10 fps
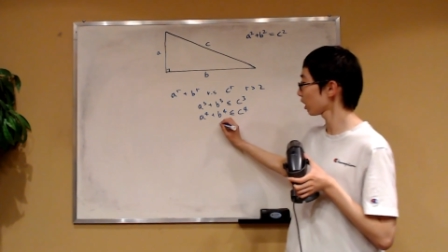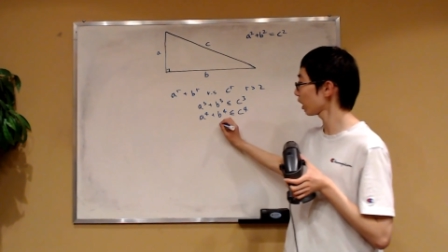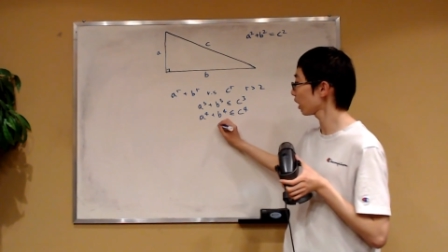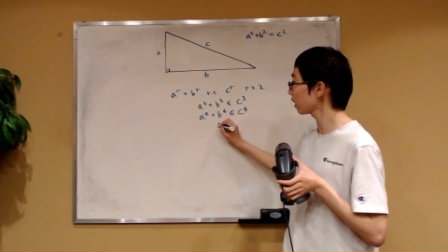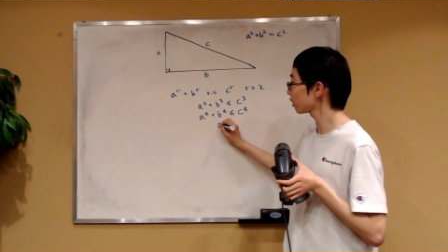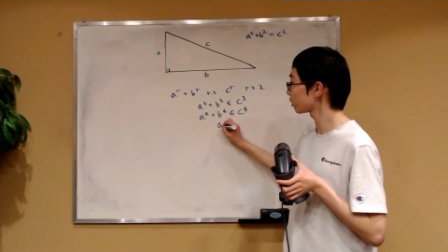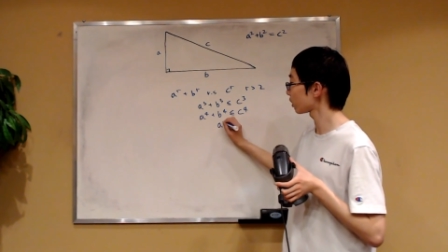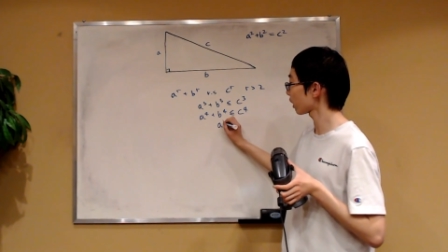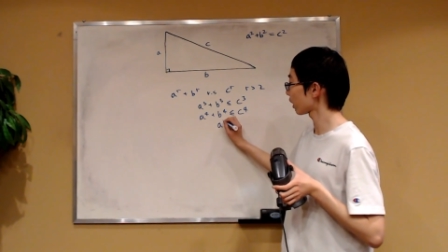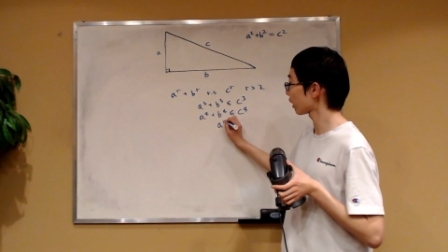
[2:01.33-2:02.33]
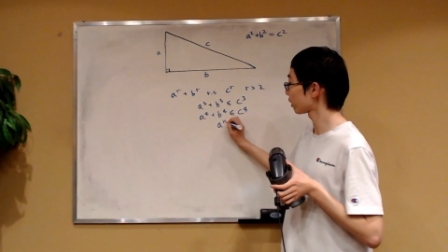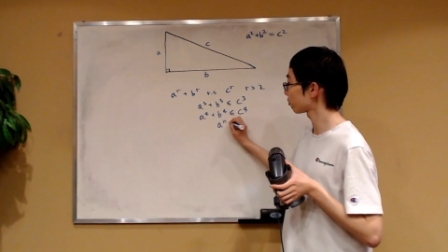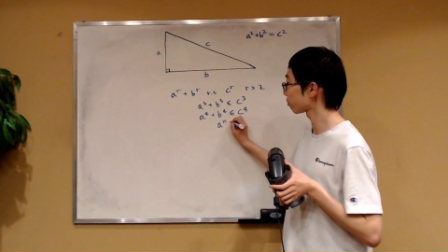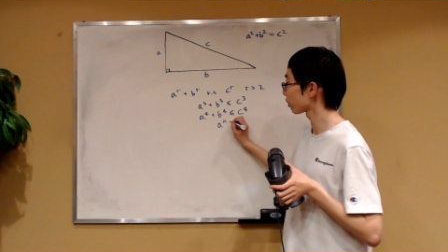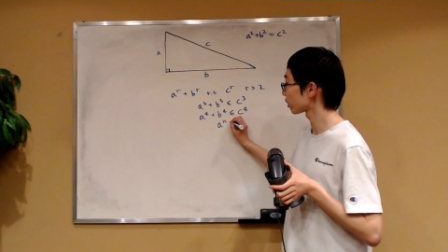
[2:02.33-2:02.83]
a to the
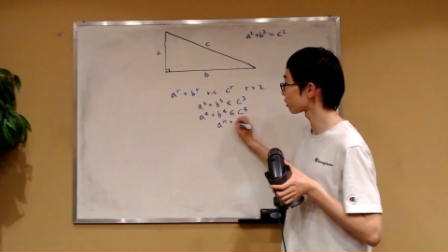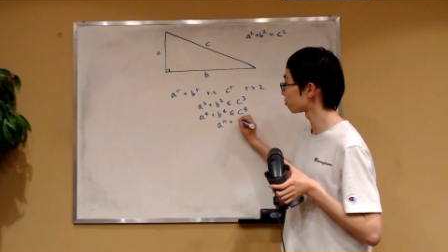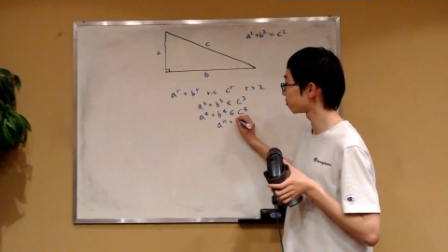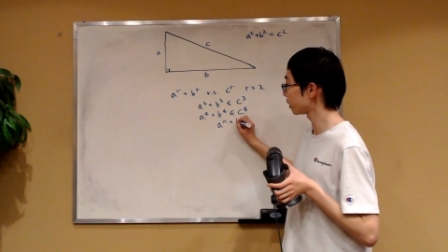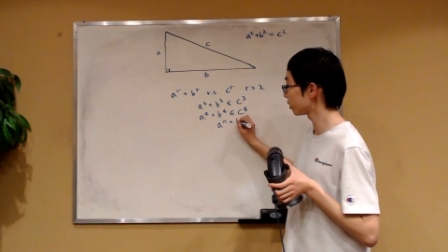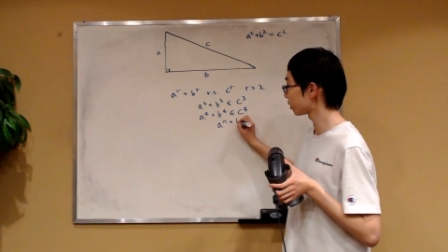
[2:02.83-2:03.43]
n plus b to